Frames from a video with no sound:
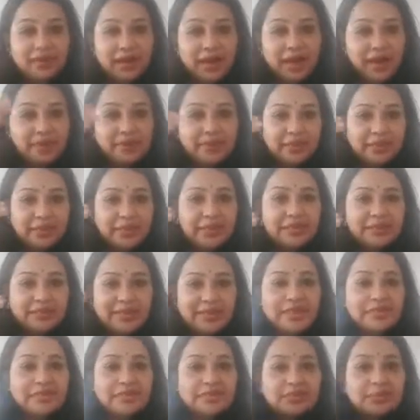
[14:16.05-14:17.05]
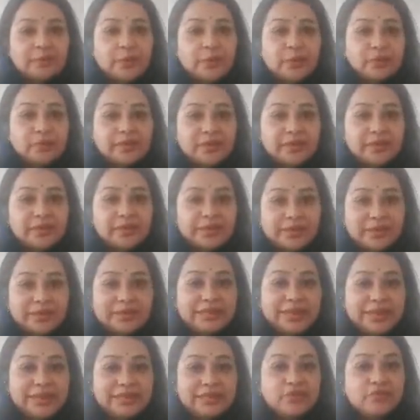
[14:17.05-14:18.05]
it takes about
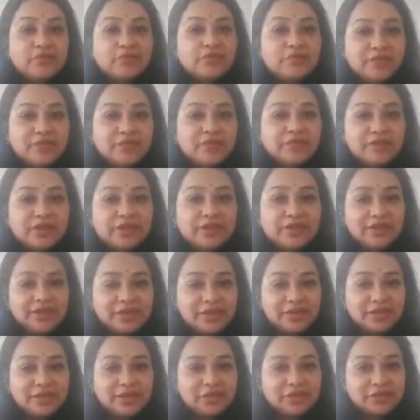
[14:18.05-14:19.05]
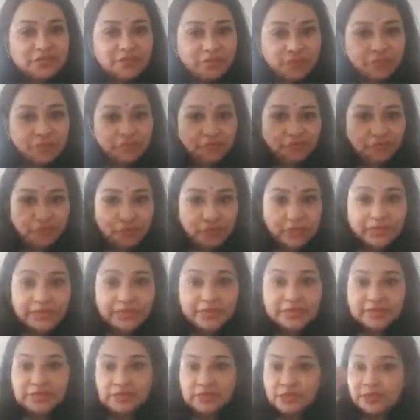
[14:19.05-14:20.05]
10 to 15 years for the
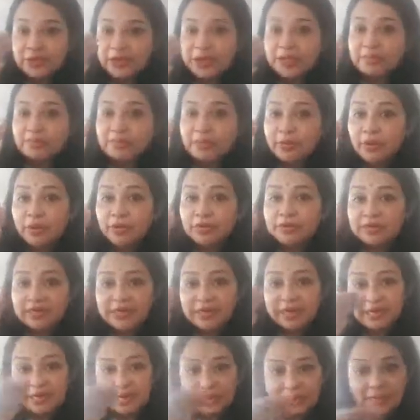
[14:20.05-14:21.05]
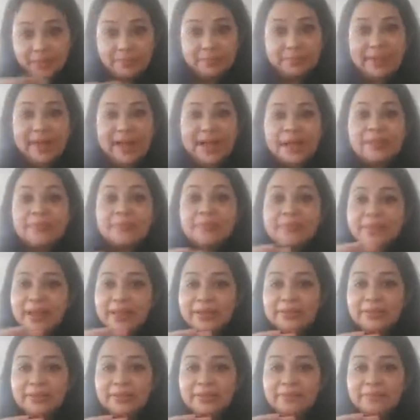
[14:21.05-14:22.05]
follicles to get blocked in a bad
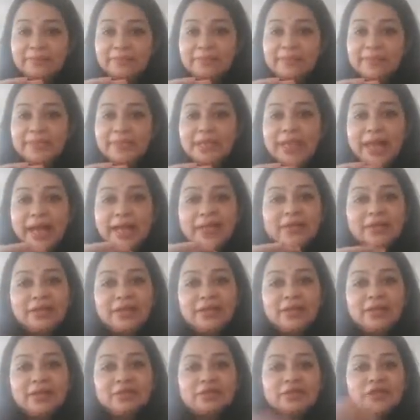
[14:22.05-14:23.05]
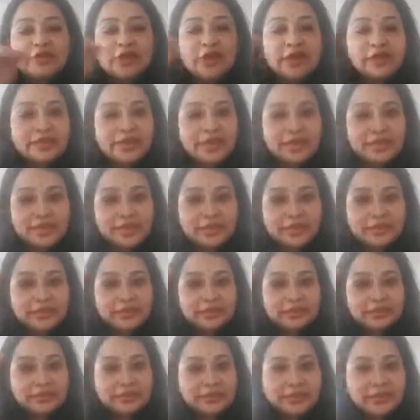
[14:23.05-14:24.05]
manner. And then you start getting
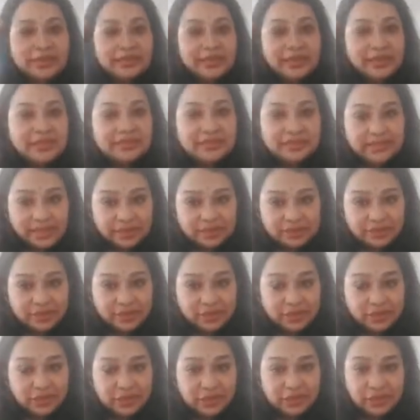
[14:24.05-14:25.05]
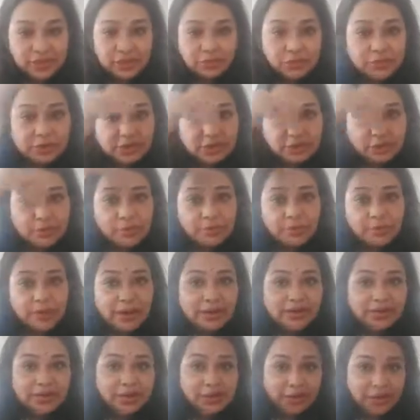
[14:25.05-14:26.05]
this tingling sensation. You cannot
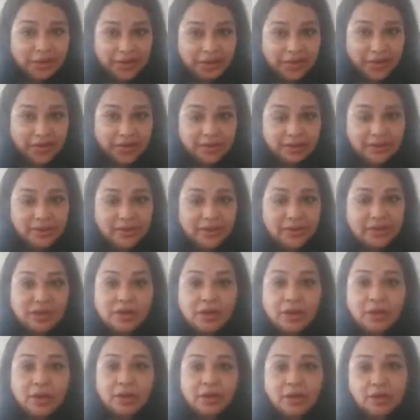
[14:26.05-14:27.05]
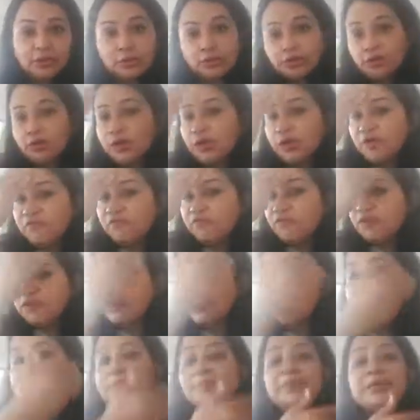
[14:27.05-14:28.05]
part your hair. Though your
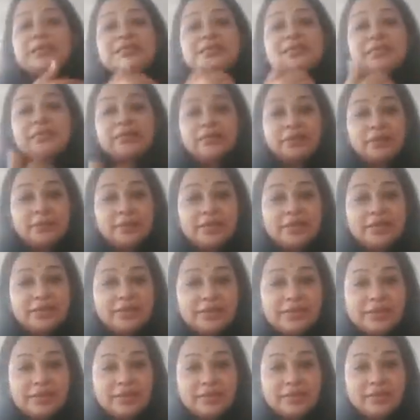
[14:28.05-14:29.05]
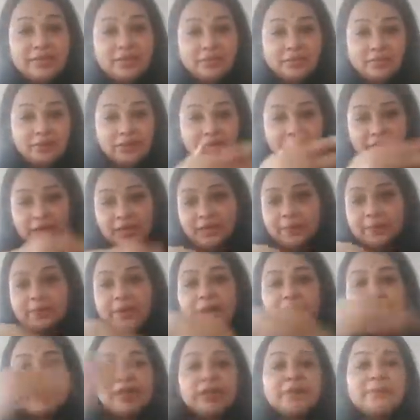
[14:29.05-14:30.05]
forehead may remain clean, but hair
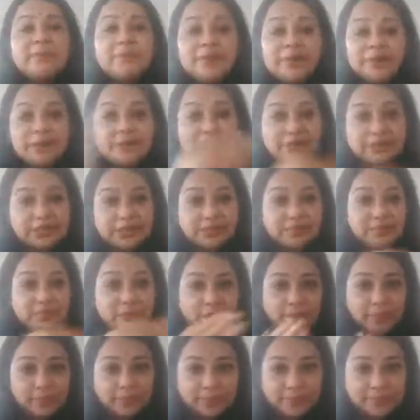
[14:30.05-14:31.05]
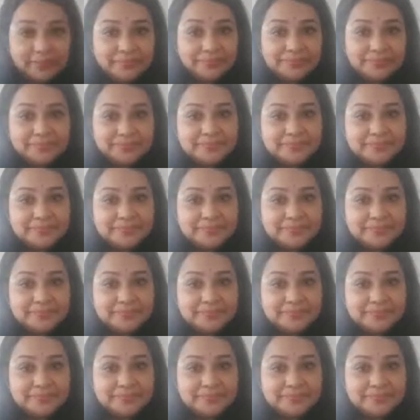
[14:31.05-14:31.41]
parting becomes a problem.